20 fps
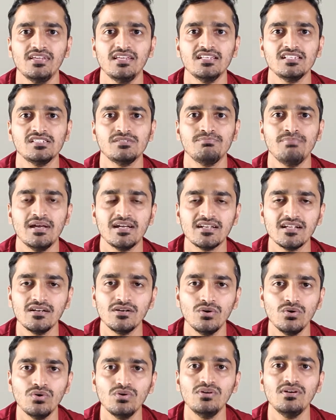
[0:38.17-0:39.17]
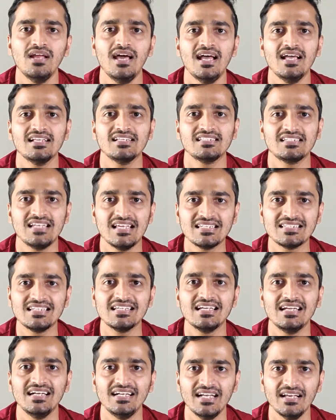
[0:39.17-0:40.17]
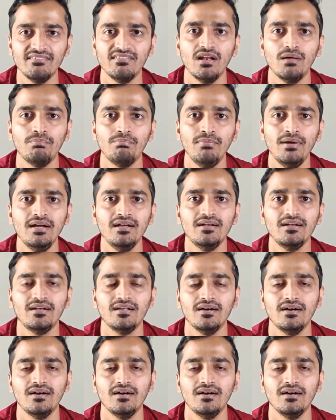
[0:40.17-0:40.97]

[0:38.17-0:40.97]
is better known as testing and development,